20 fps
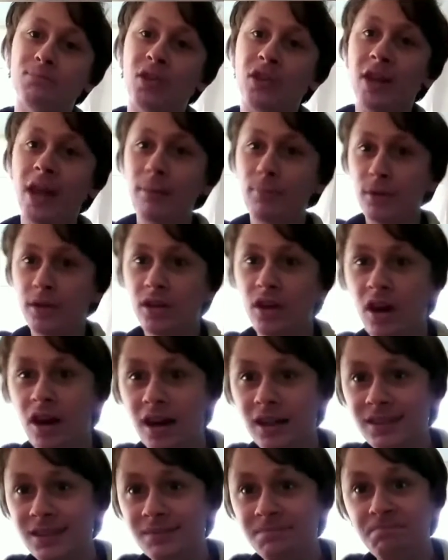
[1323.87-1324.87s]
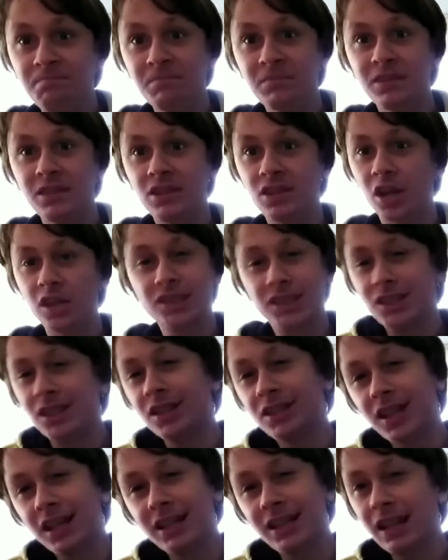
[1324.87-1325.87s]
The Leprechaun doesn't
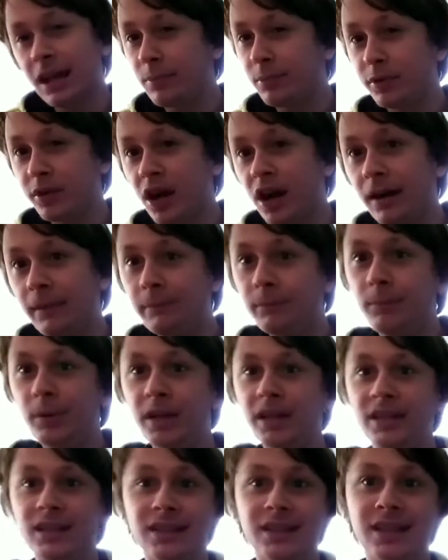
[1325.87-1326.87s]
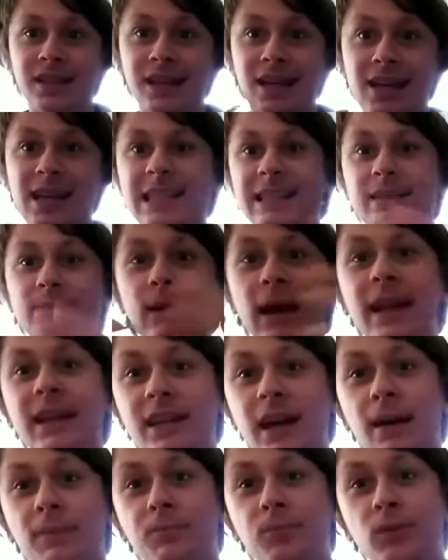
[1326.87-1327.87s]
look like a leprechaun, but its
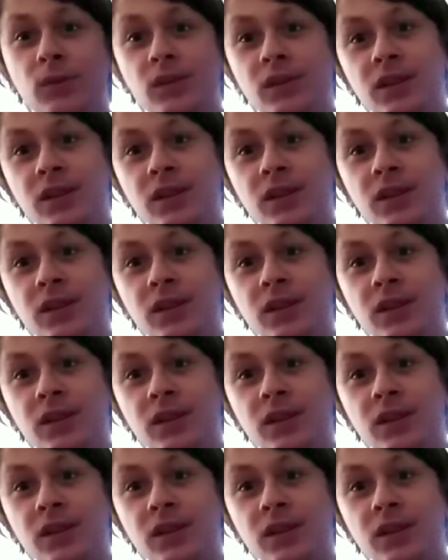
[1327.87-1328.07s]
makeup